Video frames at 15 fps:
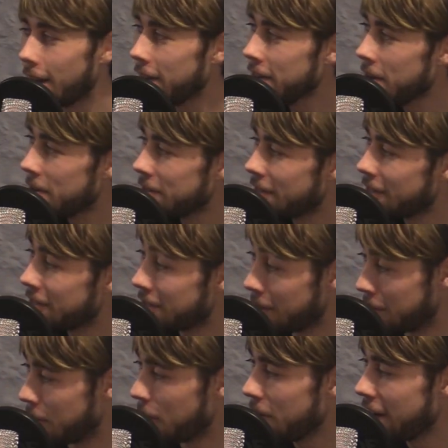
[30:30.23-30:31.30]
I don't know, the
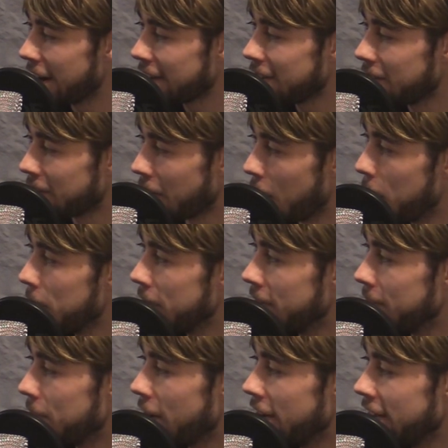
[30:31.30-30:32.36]
door actually just
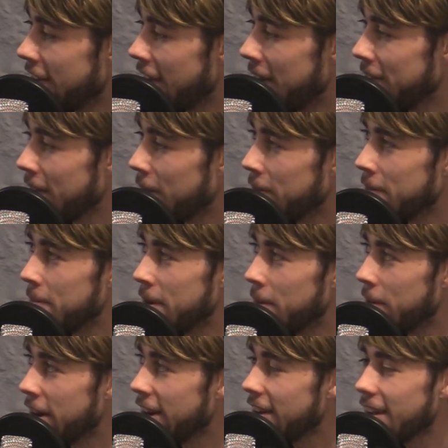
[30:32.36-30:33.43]
opened by itself. That was a
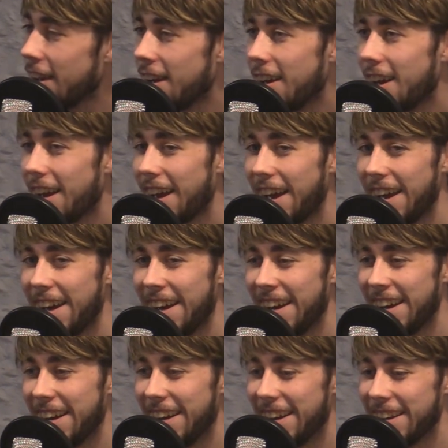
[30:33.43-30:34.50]
bit weird.
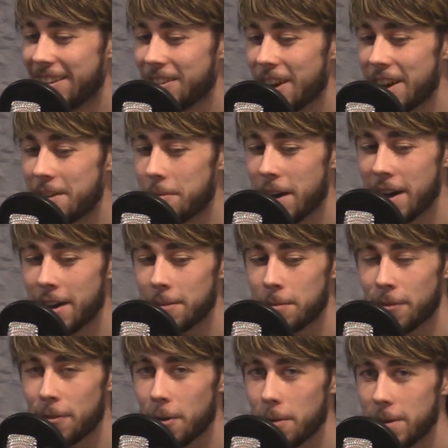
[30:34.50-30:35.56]
Right, well,
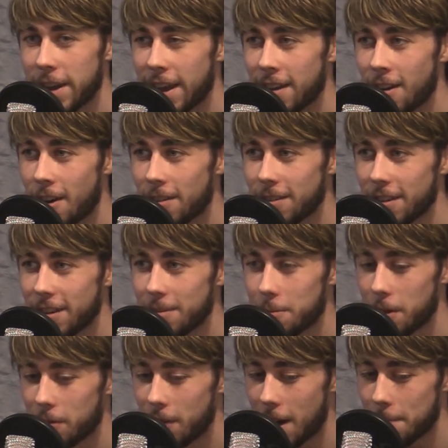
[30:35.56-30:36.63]
before we get haunted,
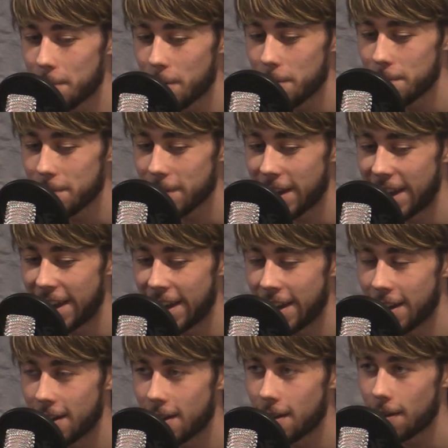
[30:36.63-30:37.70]
we'll wrap up.
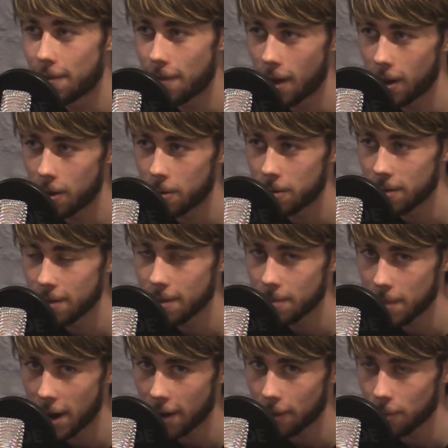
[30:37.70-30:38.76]
Follow
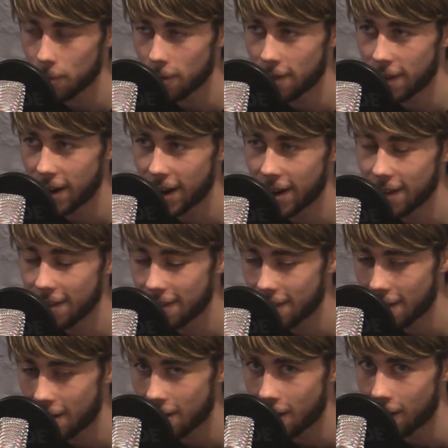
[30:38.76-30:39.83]
Marcus Woods here
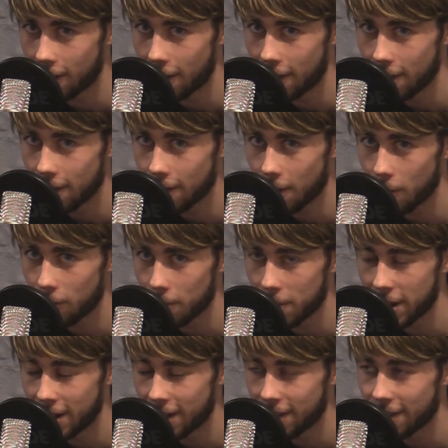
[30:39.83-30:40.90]
on all the social
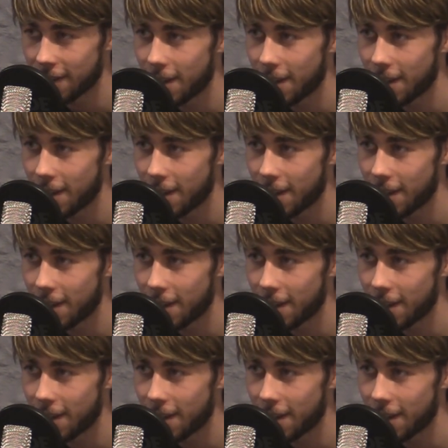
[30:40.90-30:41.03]
medias.